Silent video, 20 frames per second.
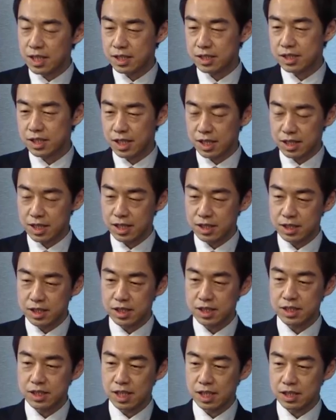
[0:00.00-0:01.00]
China
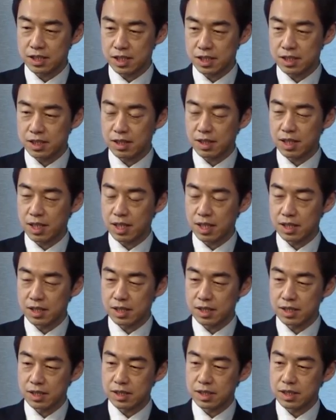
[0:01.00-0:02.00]
sees that the,
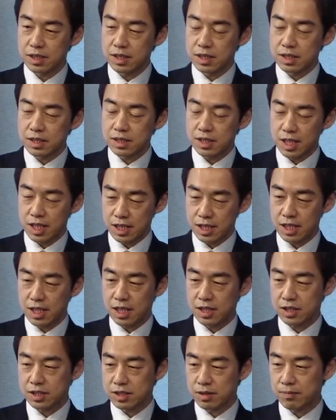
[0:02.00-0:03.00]
China
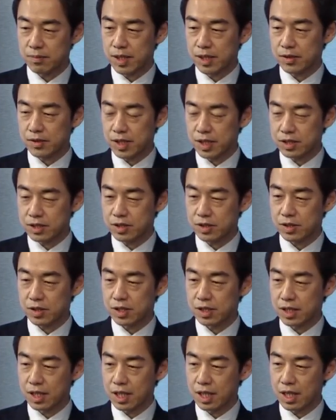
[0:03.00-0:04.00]
and Japan relation
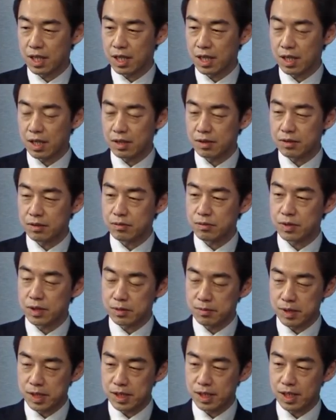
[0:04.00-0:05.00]

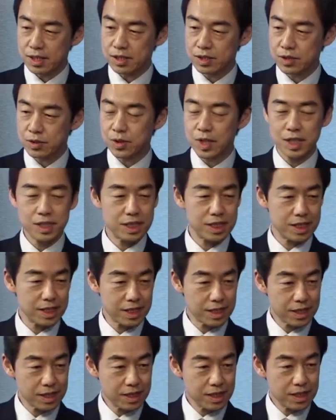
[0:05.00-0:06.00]
will be a
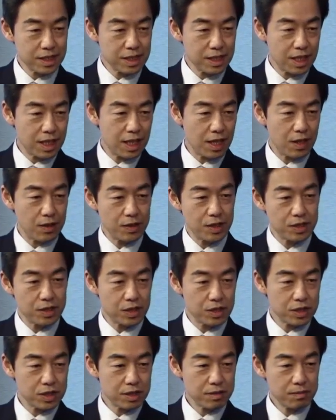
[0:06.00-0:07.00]
strategic
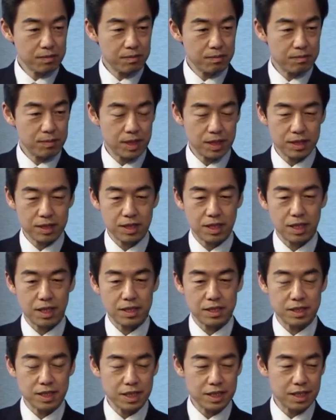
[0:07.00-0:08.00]
relationship, but
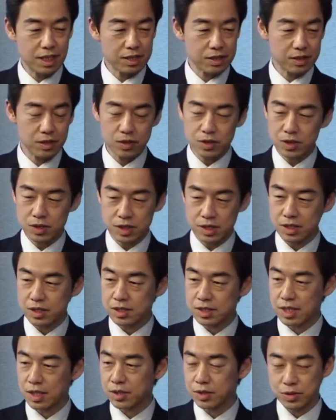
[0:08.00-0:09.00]
they does not think
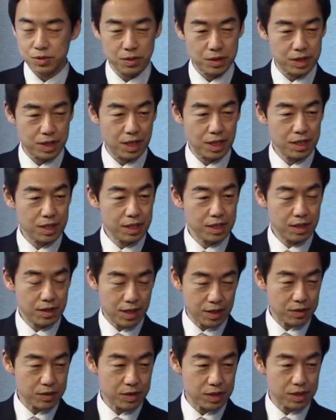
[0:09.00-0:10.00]
South Korea
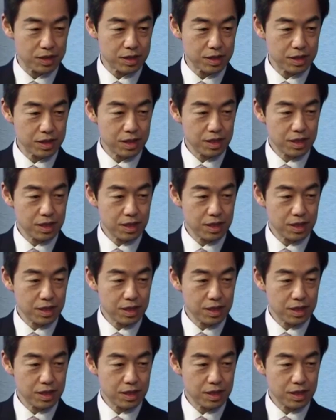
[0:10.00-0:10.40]
like this.